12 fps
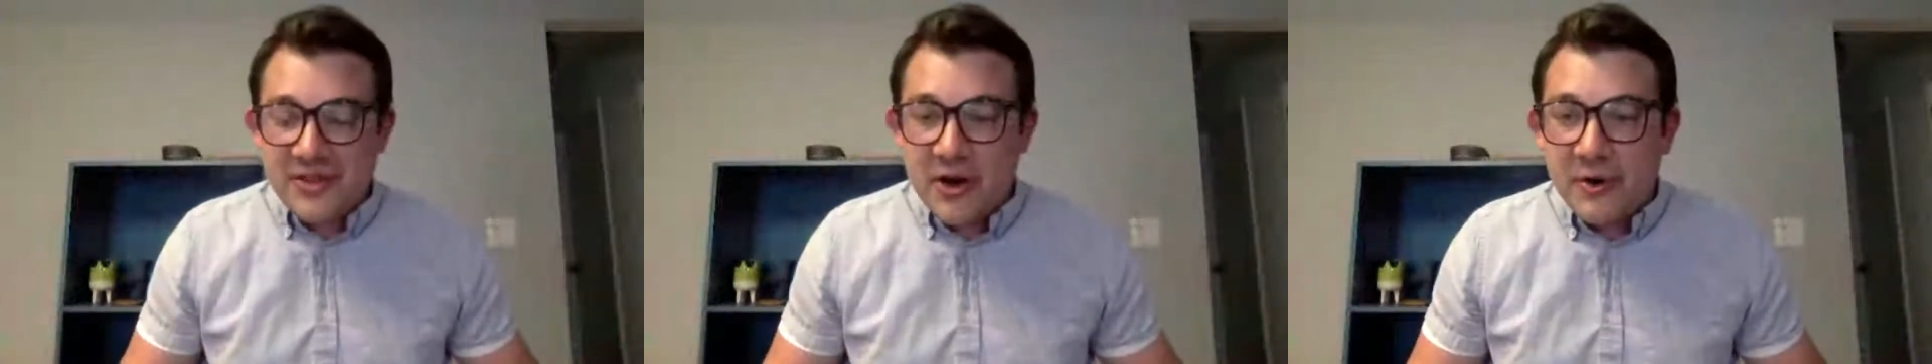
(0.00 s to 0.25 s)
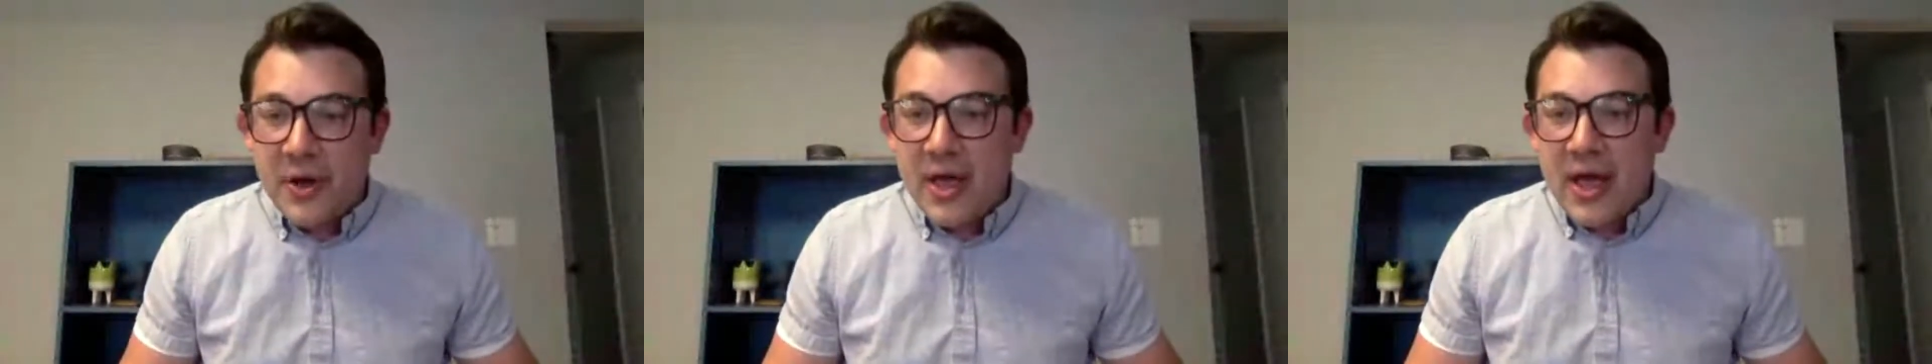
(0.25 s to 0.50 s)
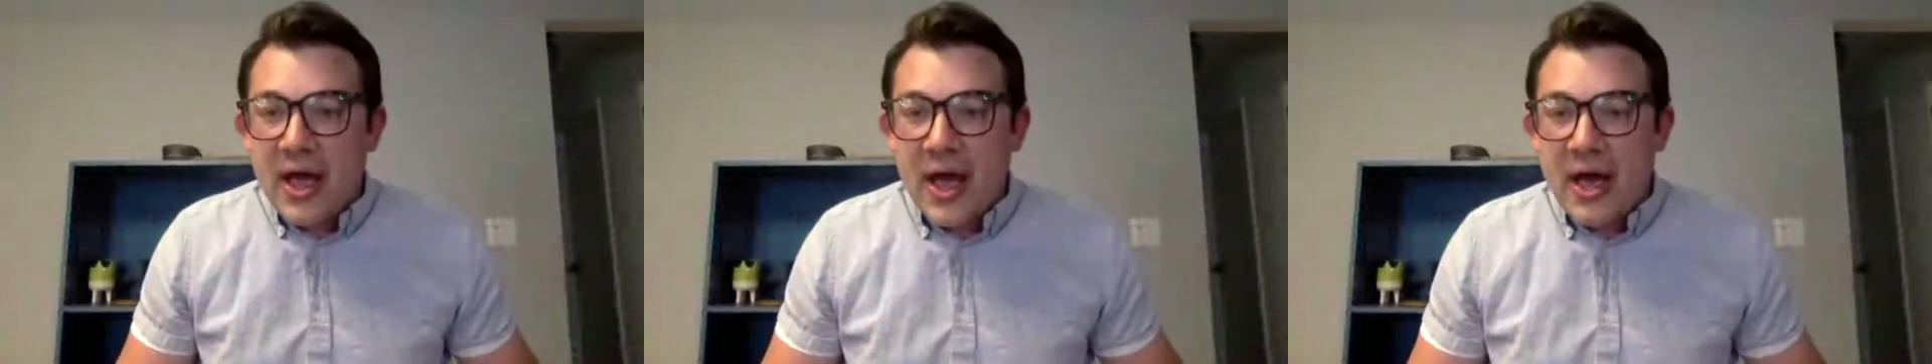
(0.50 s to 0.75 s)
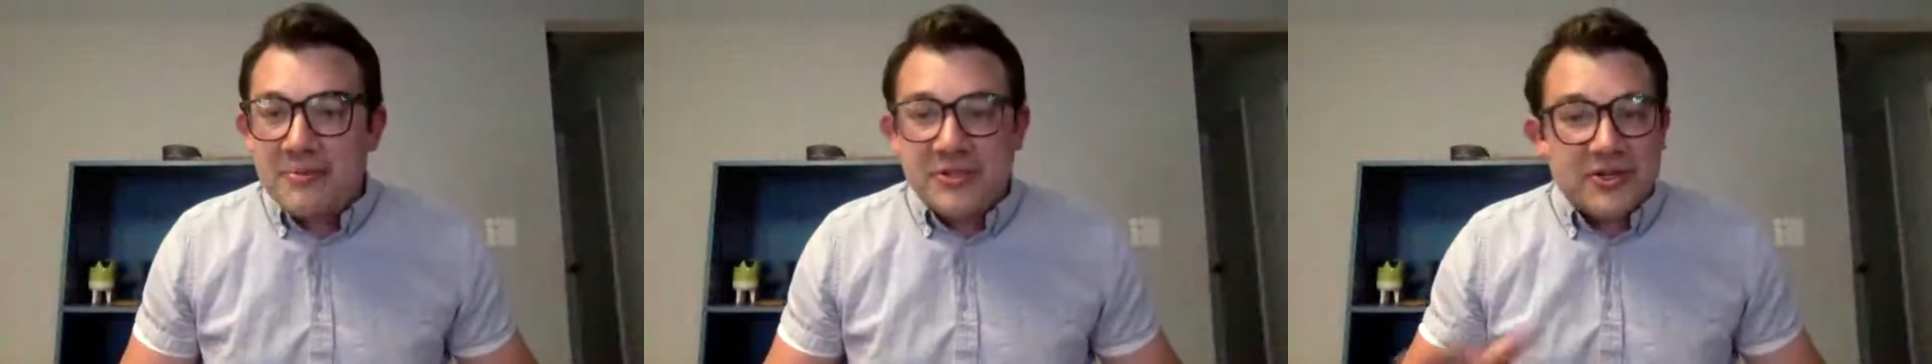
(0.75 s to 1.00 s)
So
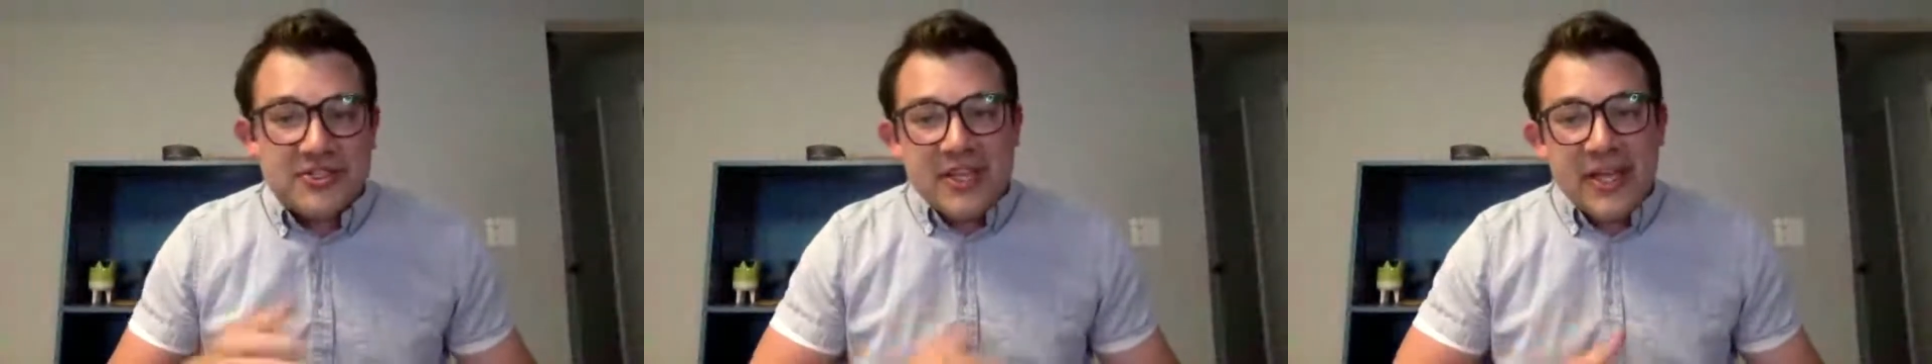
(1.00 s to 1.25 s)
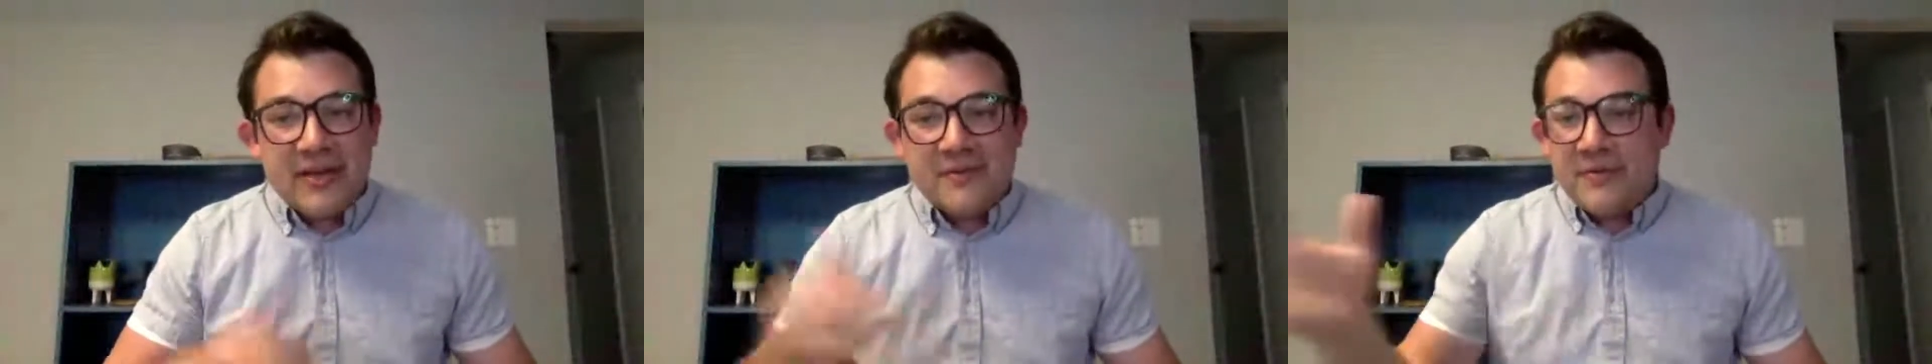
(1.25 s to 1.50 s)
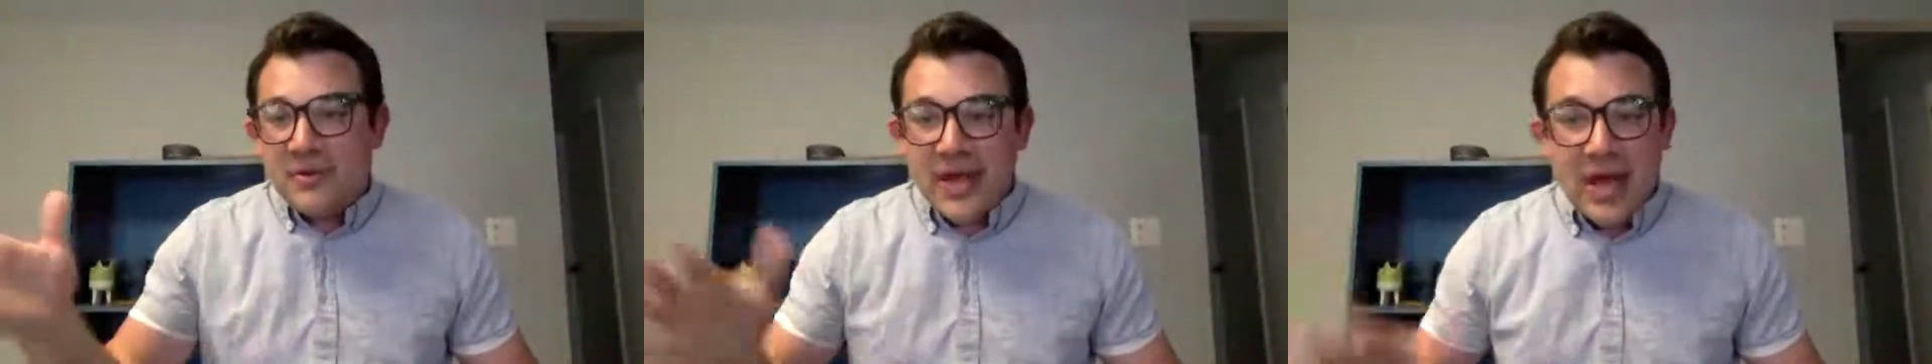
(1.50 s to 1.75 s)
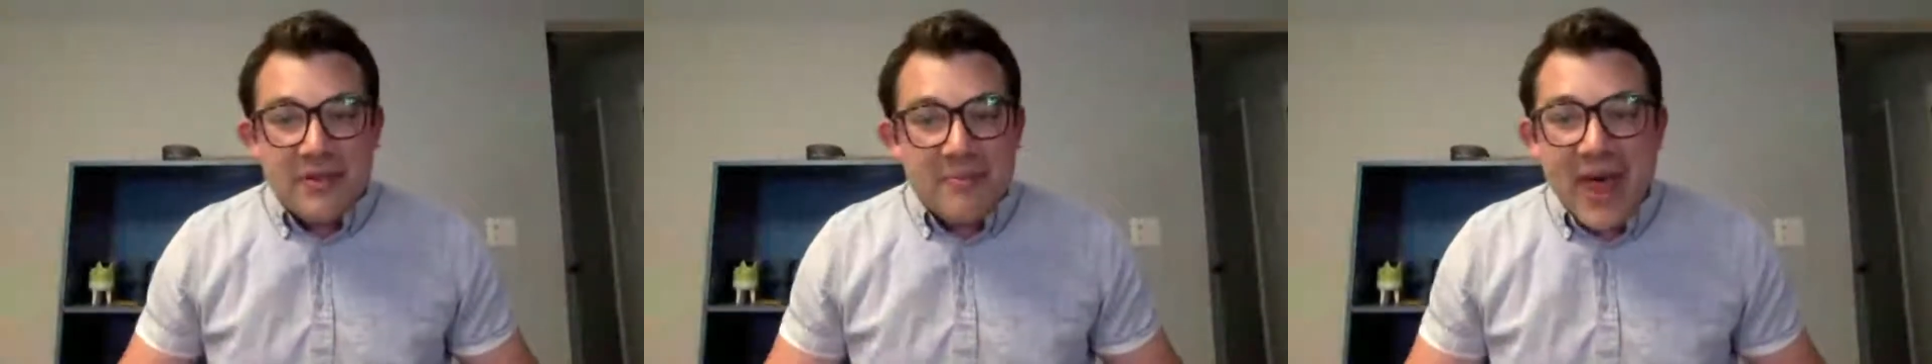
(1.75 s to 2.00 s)
Steve,
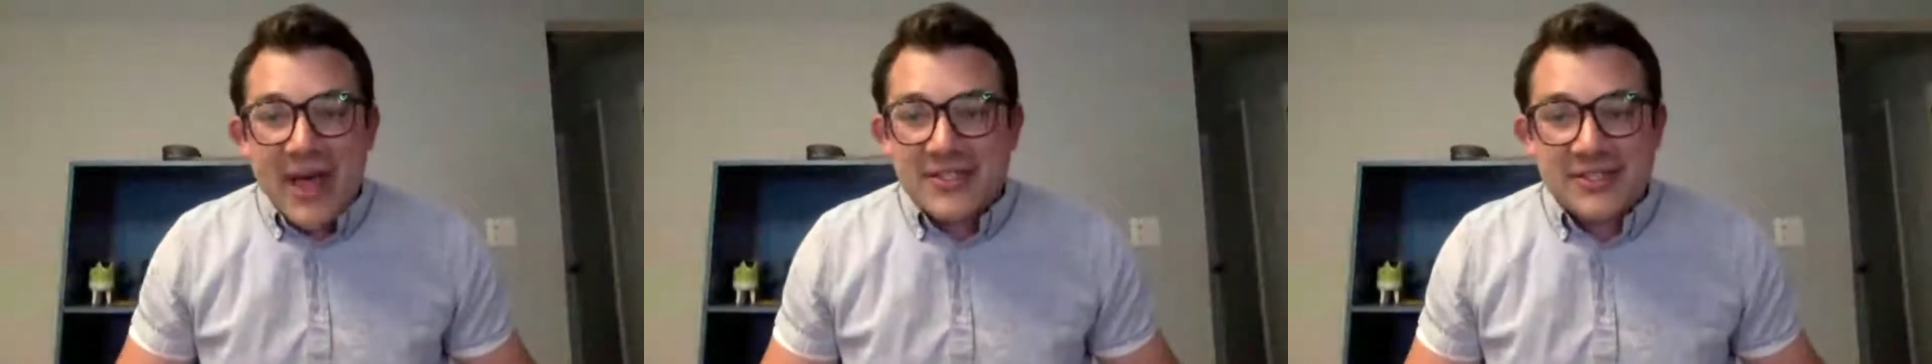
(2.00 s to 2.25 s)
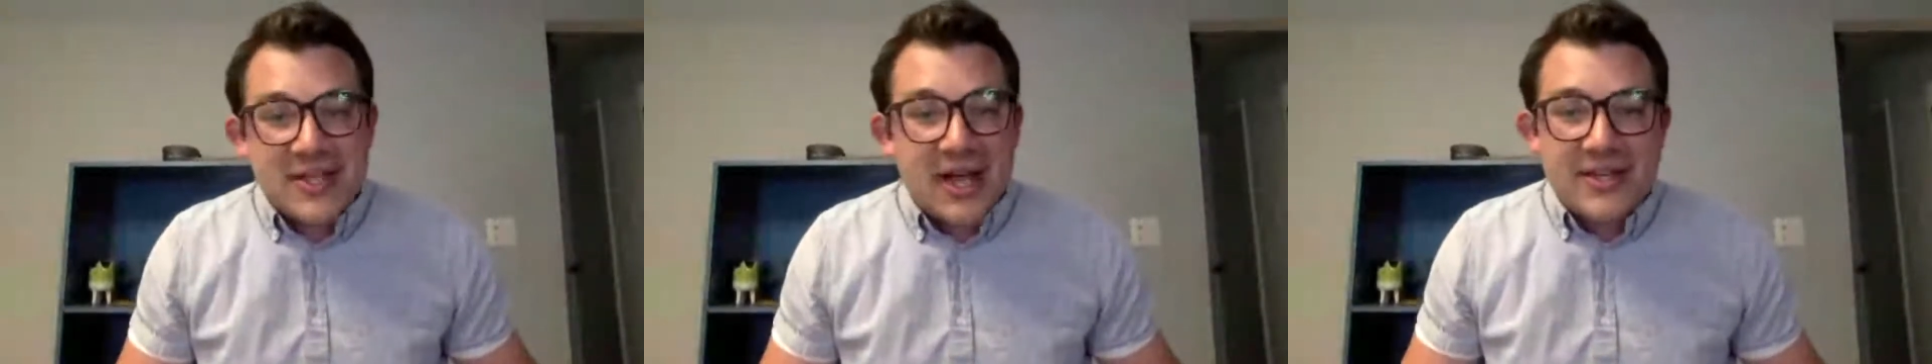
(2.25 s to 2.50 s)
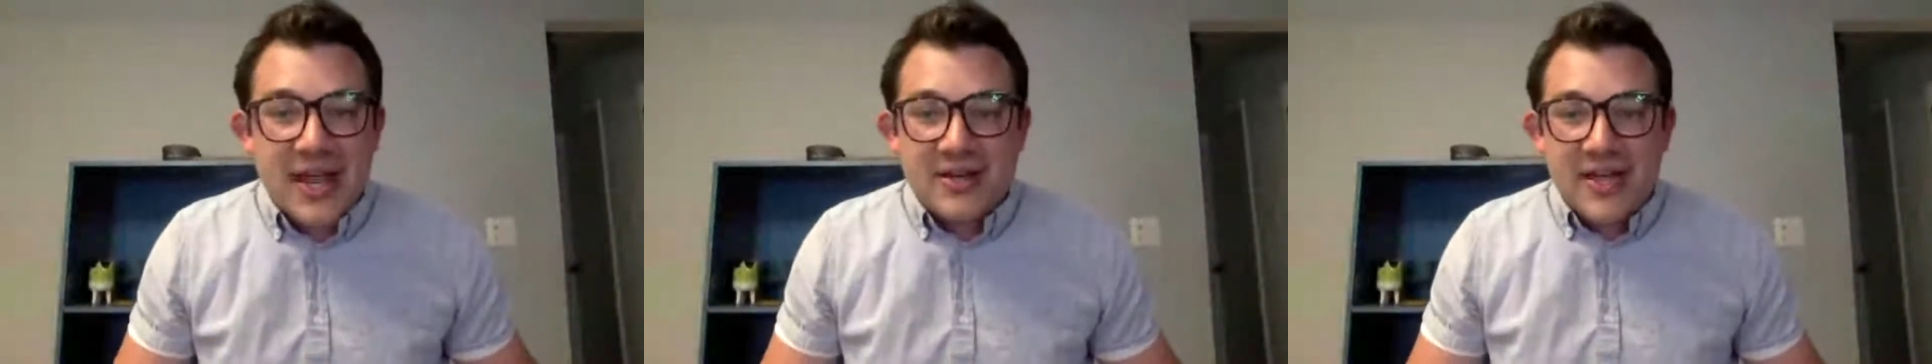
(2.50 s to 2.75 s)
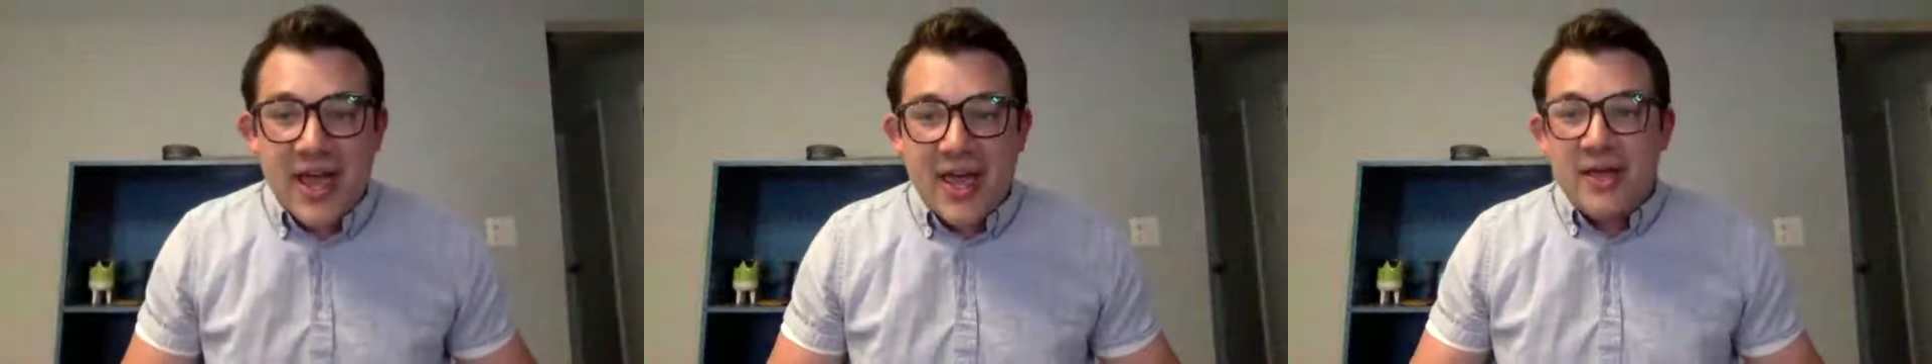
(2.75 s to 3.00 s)
yeah, the max is not
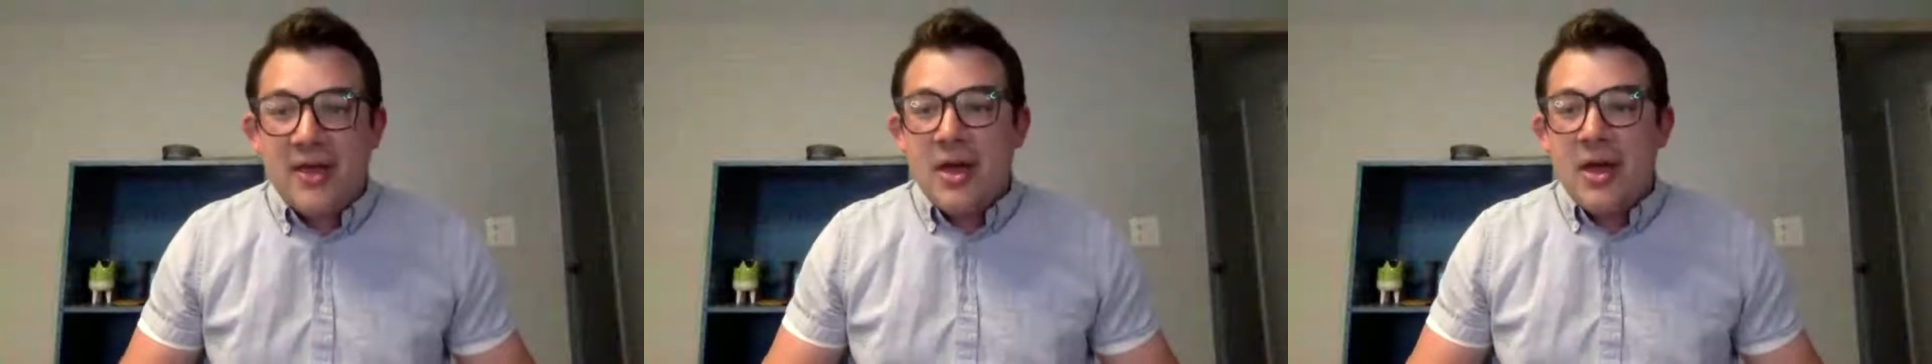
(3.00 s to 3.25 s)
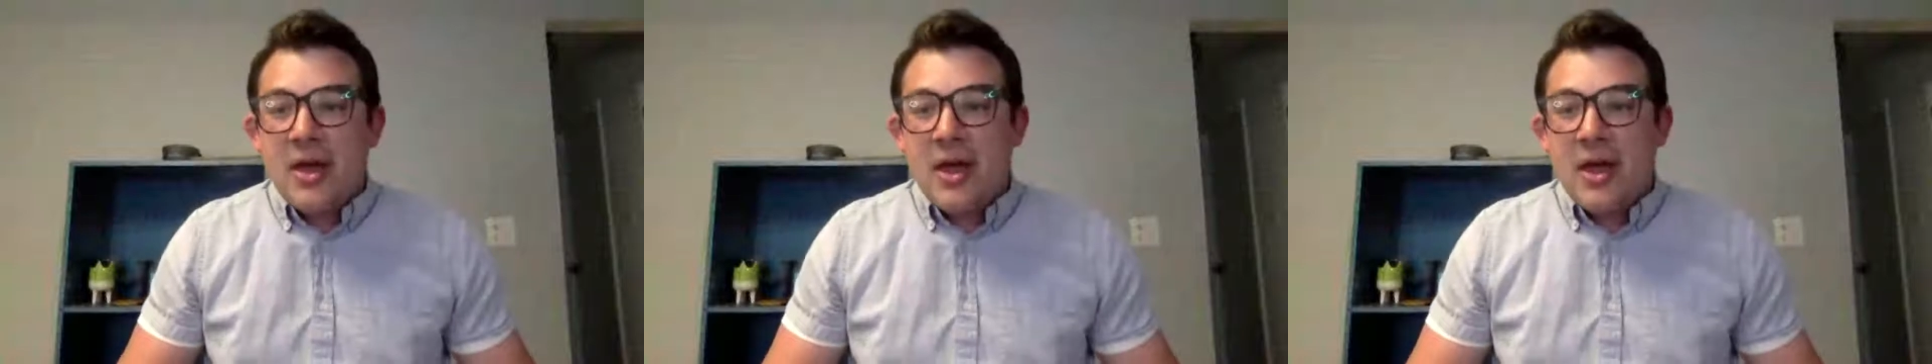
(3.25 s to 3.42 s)
10K,